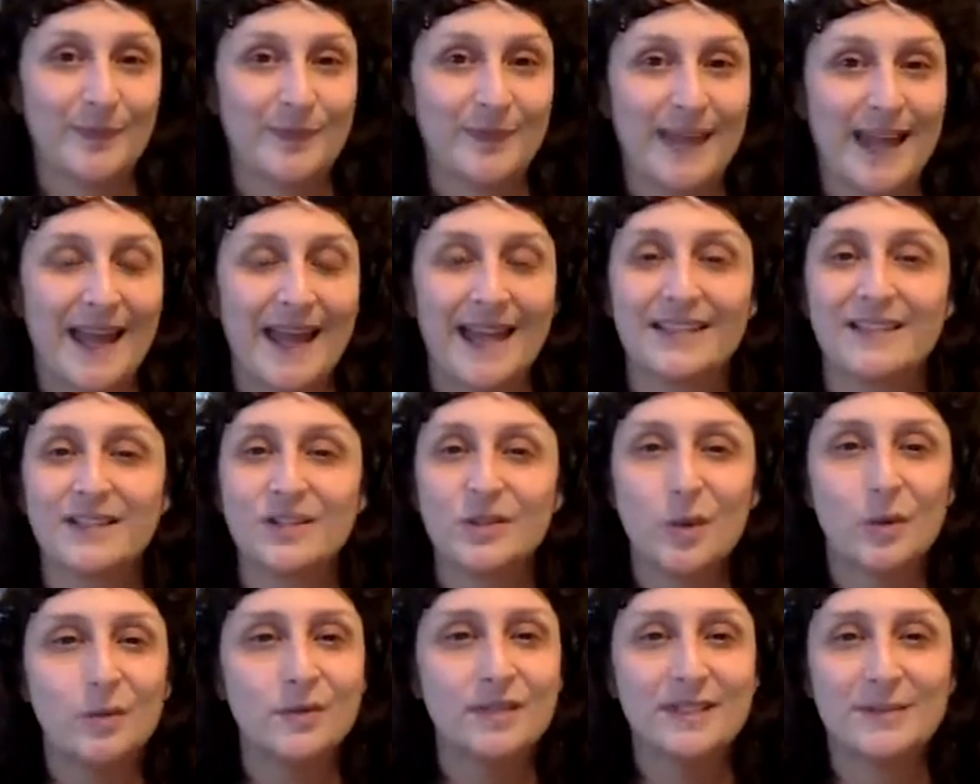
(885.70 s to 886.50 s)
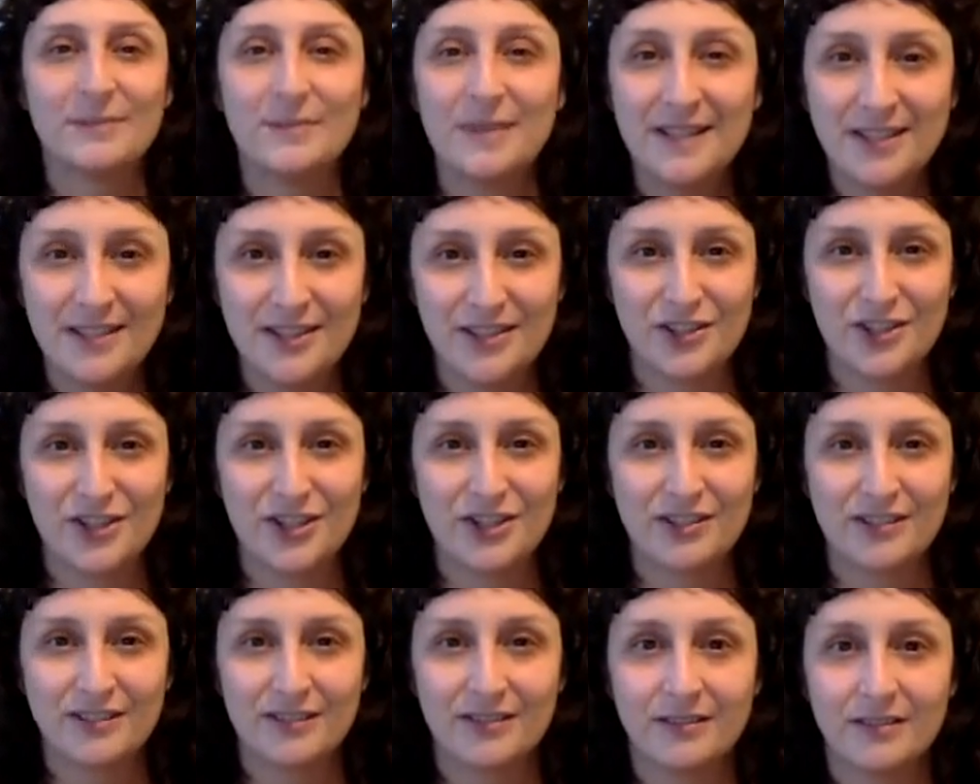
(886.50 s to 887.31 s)
And don't
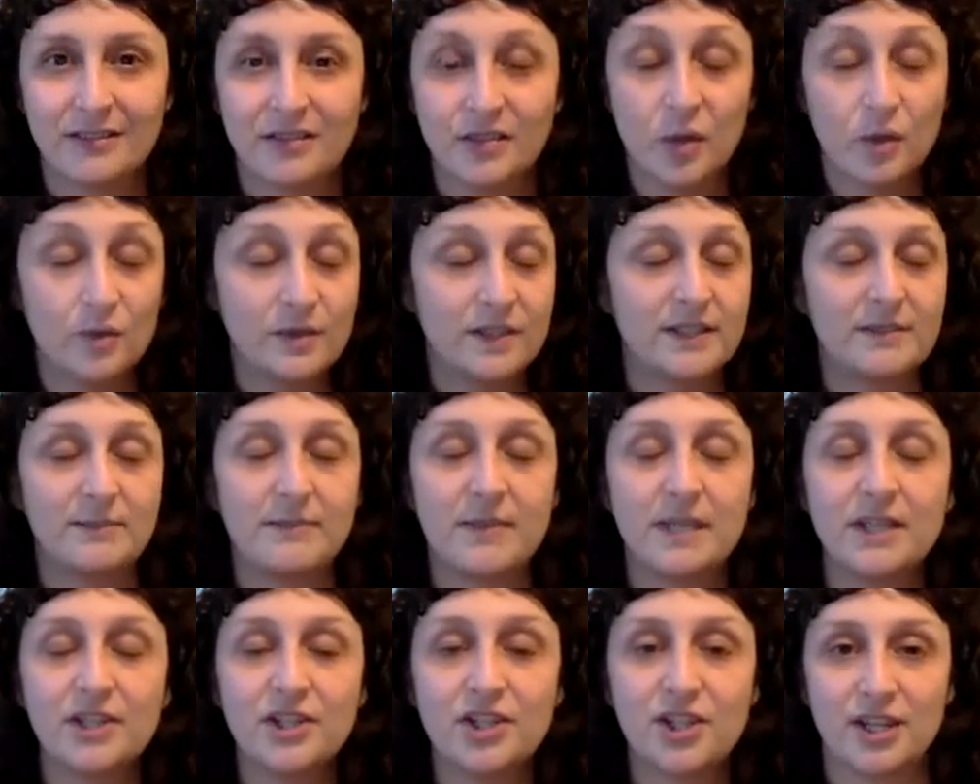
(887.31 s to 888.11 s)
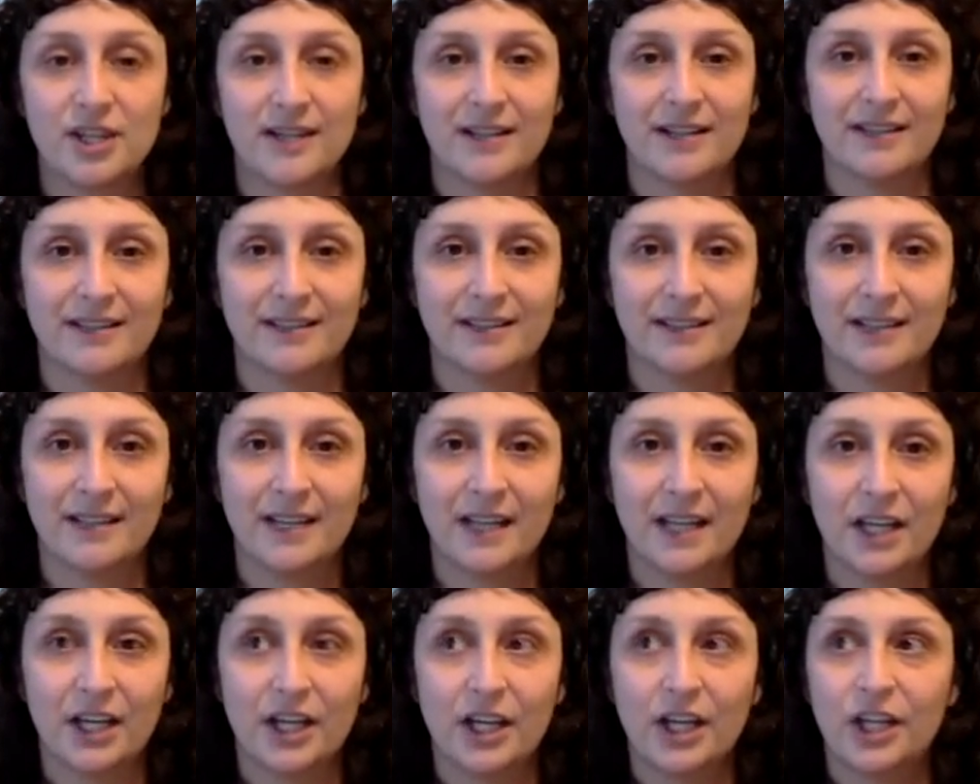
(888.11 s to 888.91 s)
diminish. Don't diminish it.
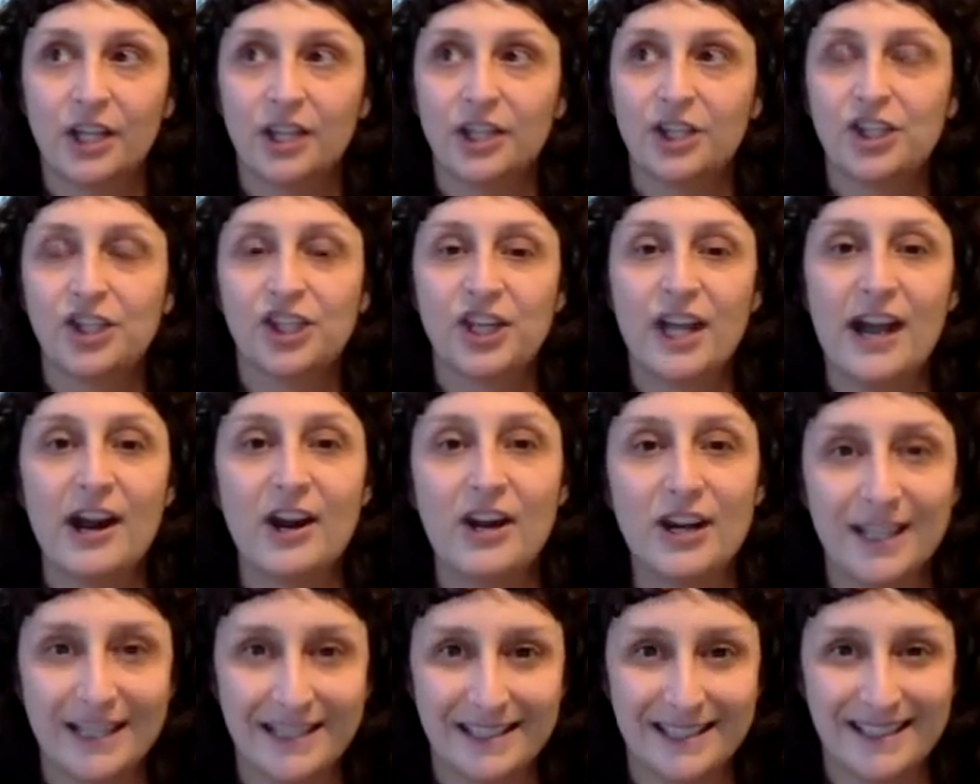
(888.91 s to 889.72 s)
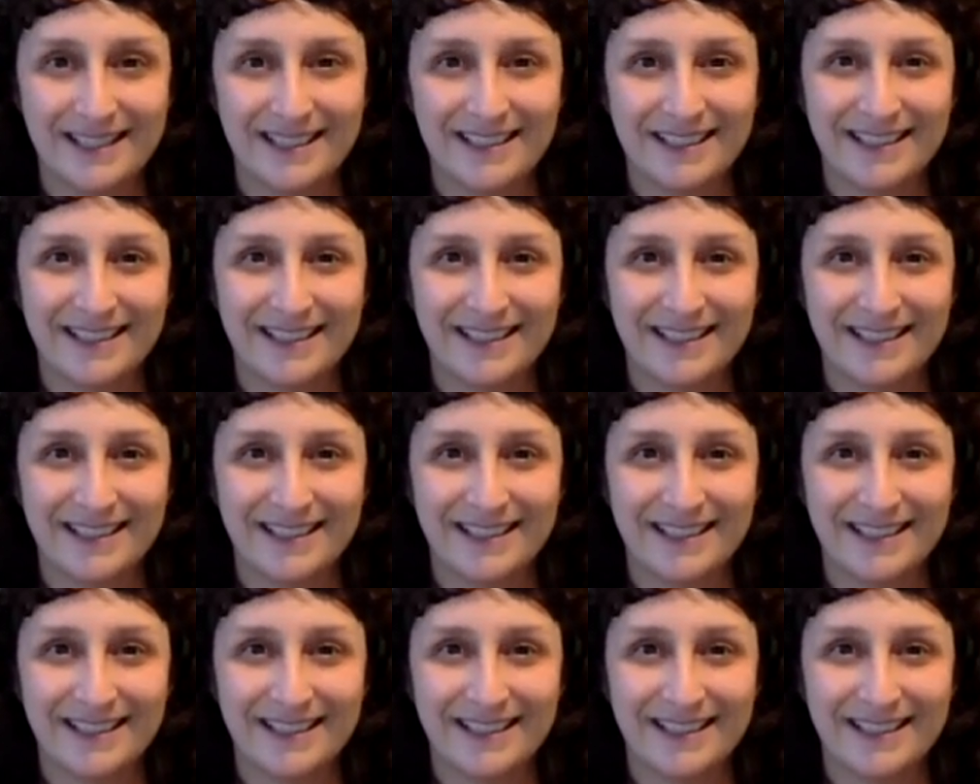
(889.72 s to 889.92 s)
Share it.